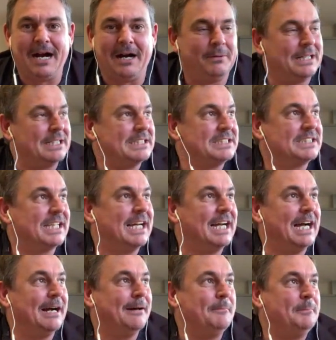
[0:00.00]
Marwan's
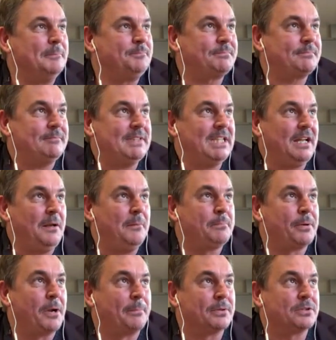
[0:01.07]

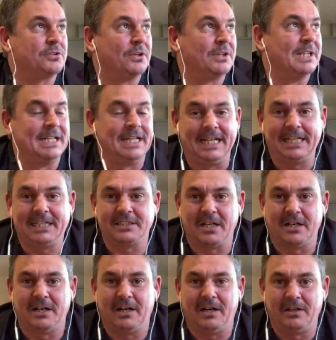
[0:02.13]
proper struggling, isn't he? Because
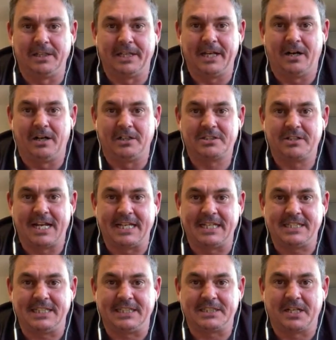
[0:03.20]
all the horse
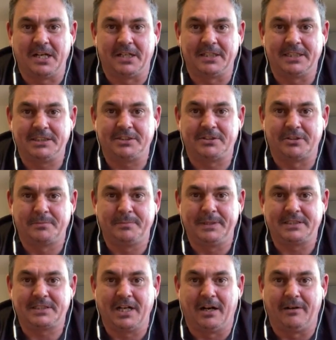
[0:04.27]
racing's gone, his
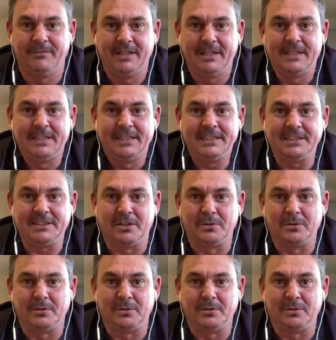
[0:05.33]
rugby's gone, his